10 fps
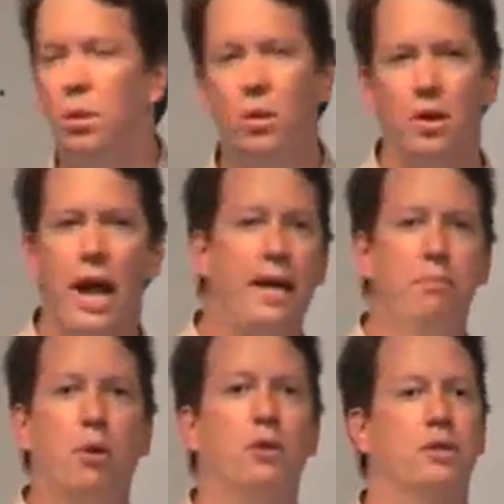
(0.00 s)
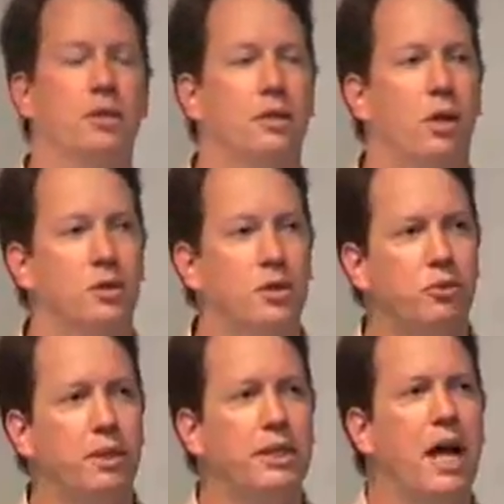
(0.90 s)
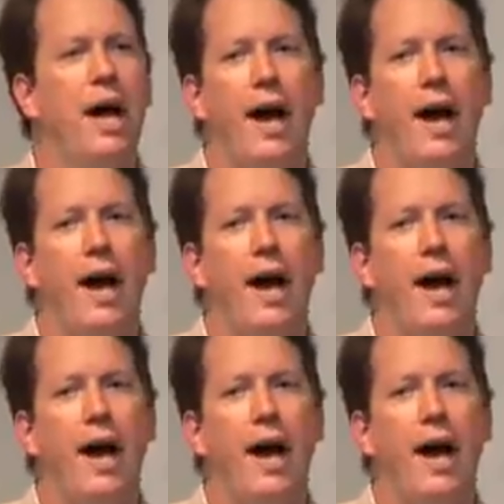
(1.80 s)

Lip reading: or any person on the street,